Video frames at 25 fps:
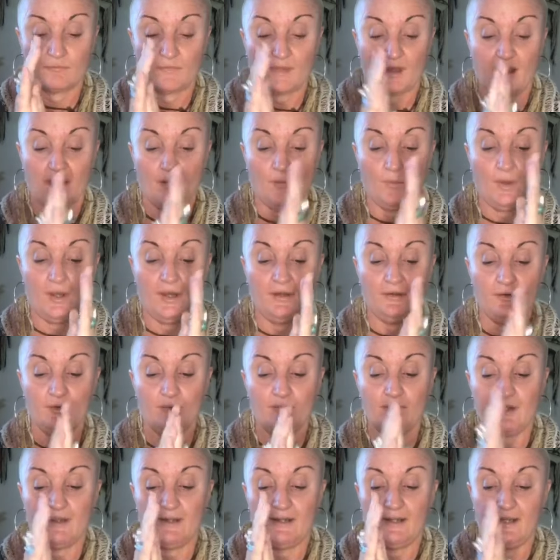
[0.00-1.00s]
And when you're
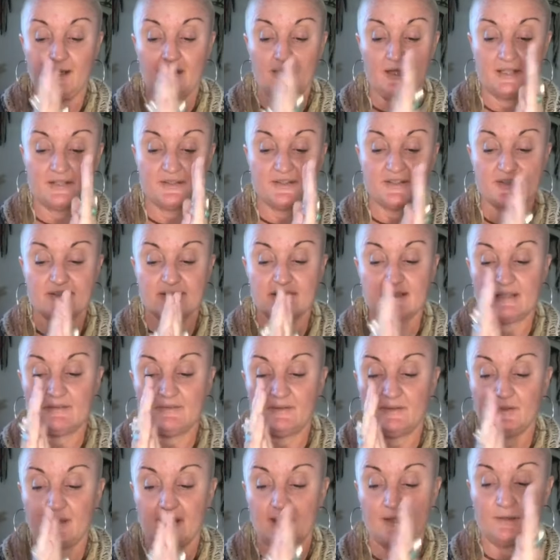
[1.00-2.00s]
ready, let's just
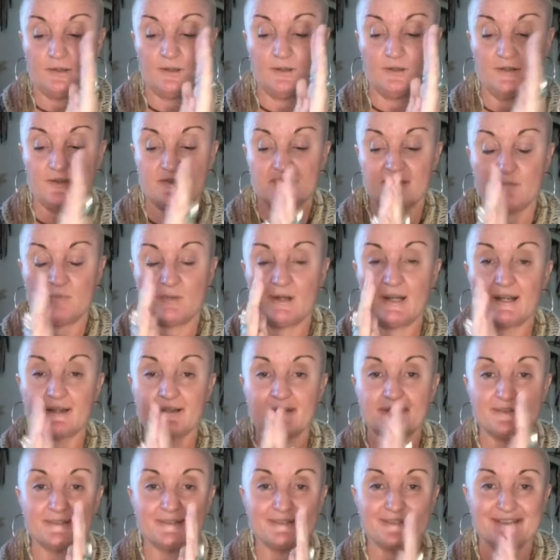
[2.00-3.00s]
lovingly close the
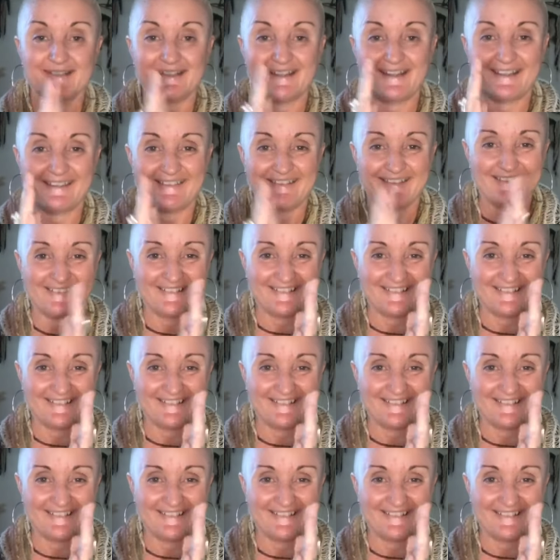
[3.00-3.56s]
practice together.